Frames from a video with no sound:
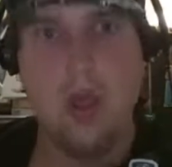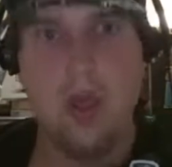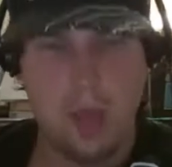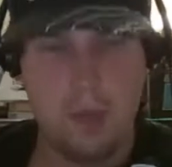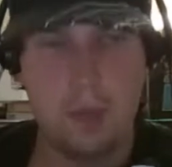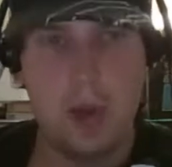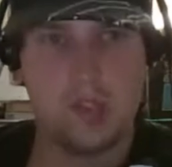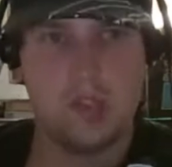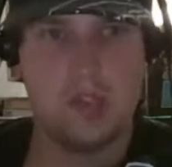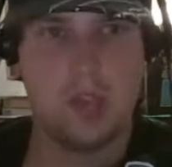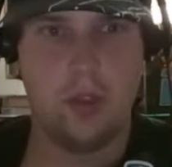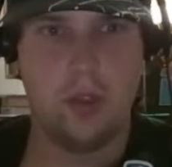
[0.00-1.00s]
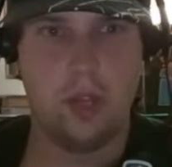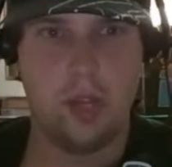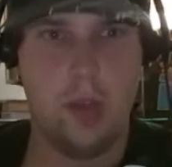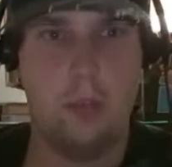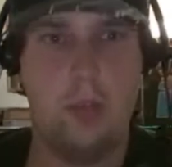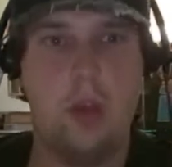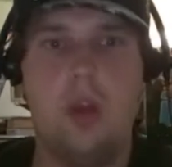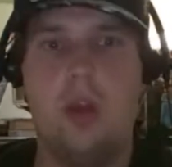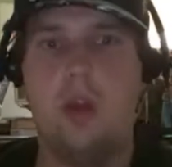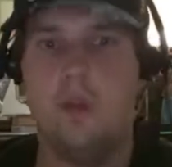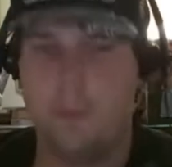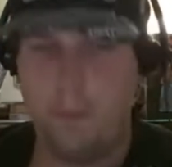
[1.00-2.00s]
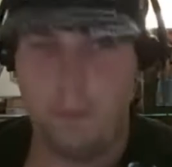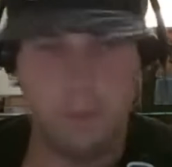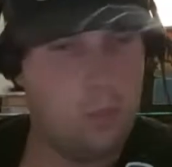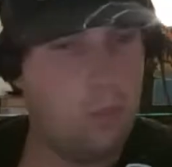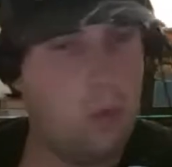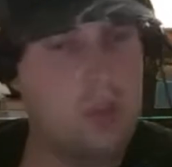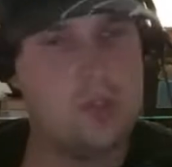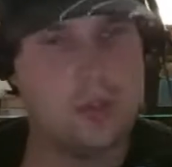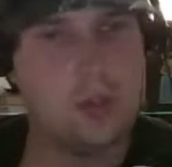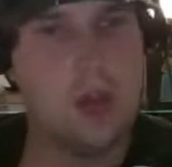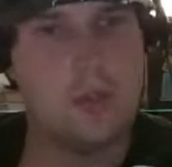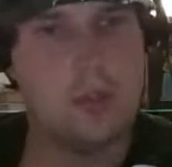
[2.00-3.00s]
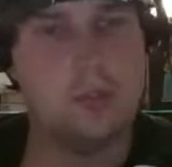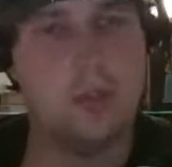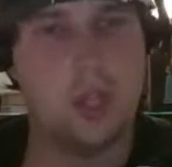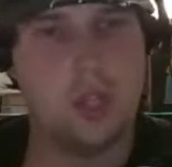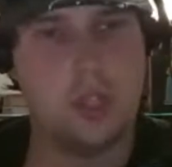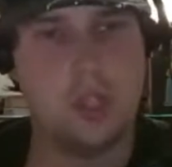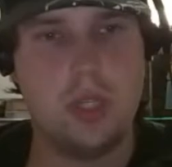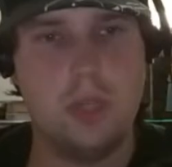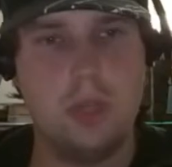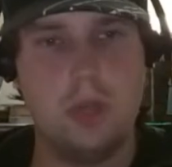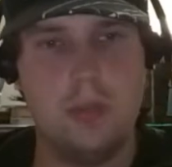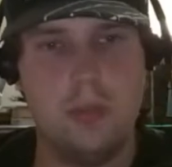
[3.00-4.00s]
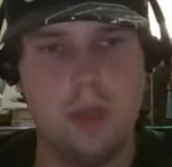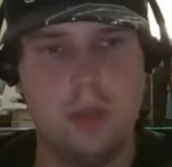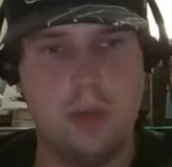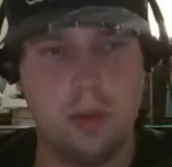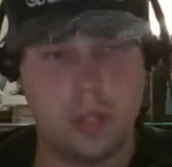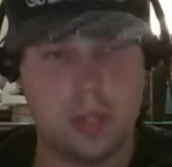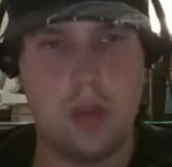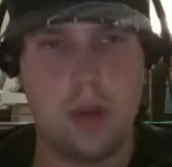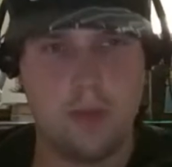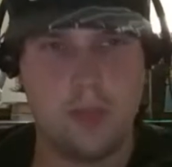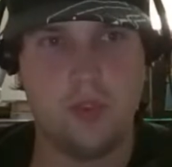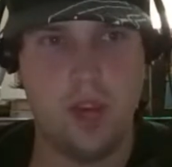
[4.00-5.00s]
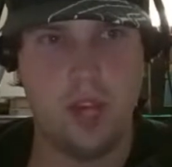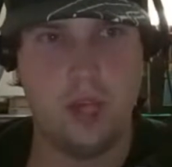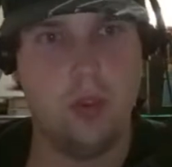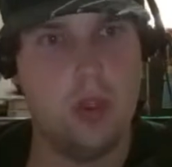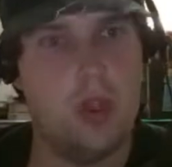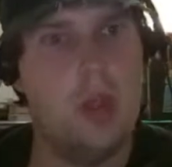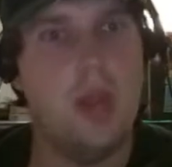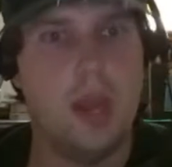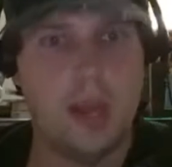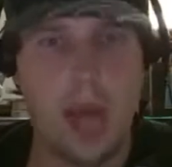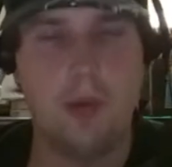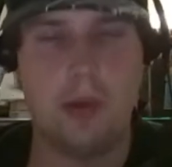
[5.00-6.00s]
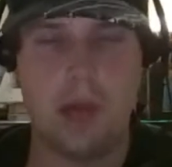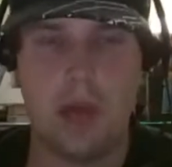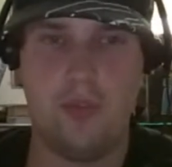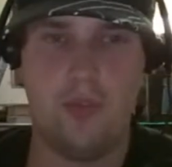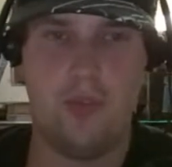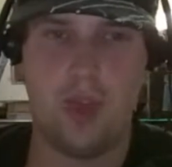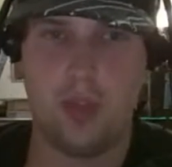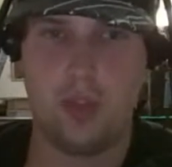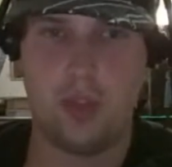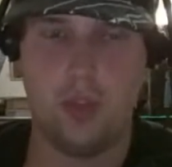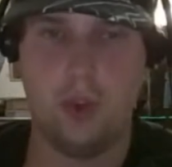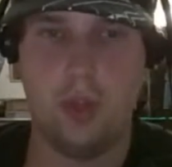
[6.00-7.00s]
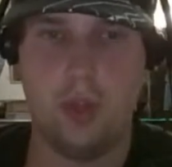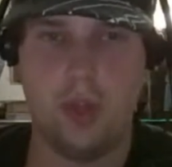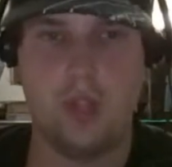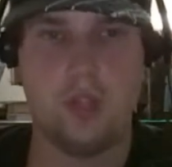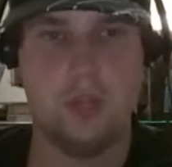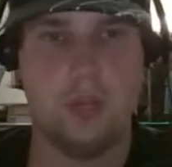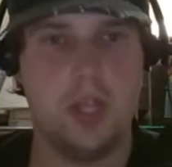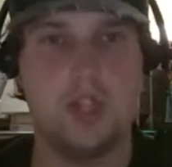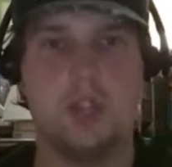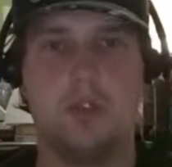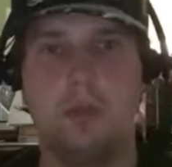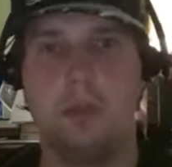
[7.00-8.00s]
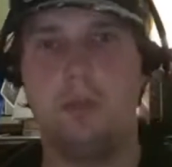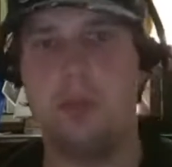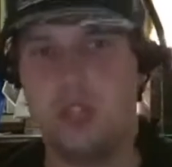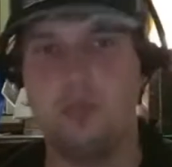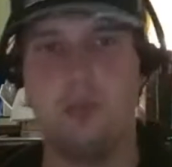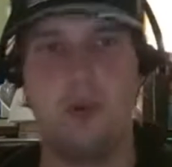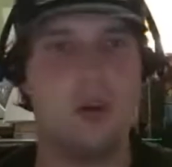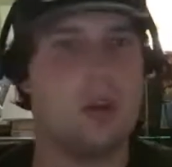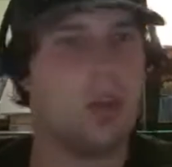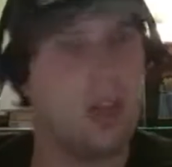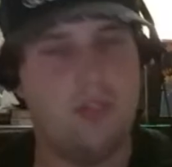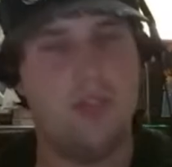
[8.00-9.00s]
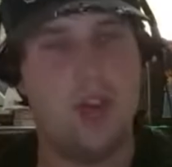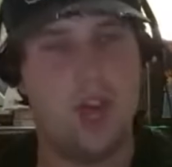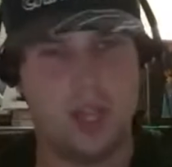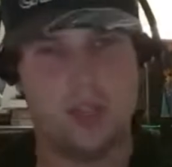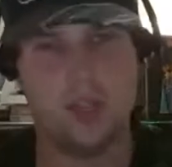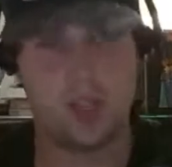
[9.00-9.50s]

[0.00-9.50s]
in my Stanley Cup Western Conference prediction in my Western Conference final. And I would have the Vegas Golden Knights winning. So it would be Pittsburgh and Vegas